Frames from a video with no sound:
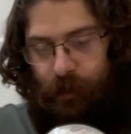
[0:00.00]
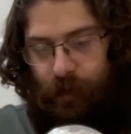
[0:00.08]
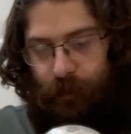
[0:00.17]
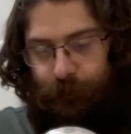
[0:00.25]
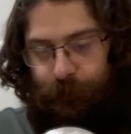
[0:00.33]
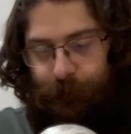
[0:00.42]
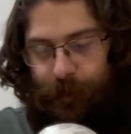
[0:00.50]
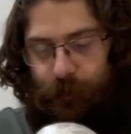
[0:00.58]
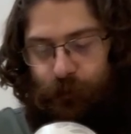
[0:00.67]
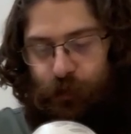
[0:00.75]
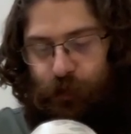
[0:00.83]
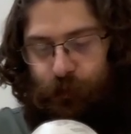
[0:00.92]
I have
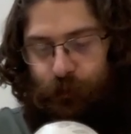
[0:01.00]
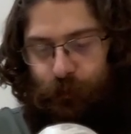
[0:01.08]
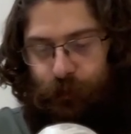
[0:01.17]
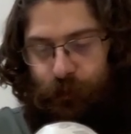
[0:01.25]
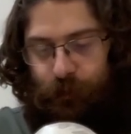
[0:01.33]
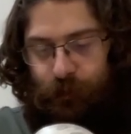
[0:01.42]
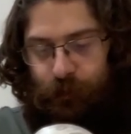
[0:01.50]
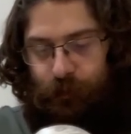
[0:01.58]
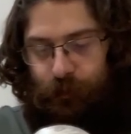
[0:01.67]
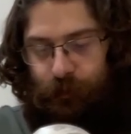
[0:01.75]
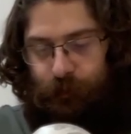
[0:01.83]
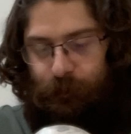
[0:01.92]
found you,
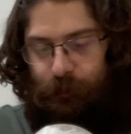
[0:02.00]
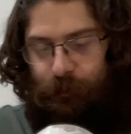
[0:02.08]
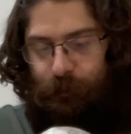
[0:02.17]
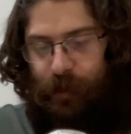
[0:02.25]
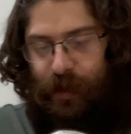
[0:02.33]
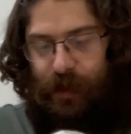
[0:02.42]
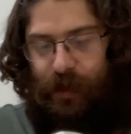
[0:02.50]
my